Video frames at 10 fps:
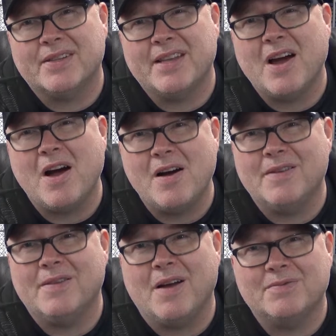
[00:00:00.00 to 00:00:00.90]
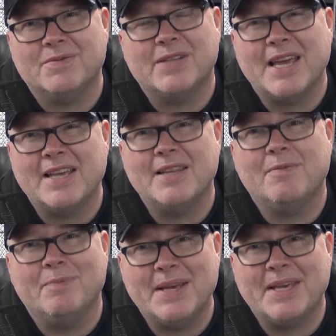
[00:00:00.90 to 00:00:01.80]
they are taking a
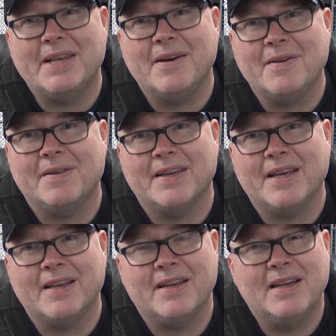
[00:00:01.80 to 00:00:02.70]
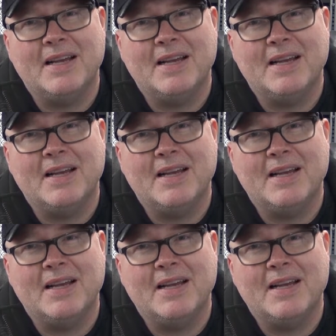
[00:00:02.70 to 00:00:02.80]
mickey, aren't they?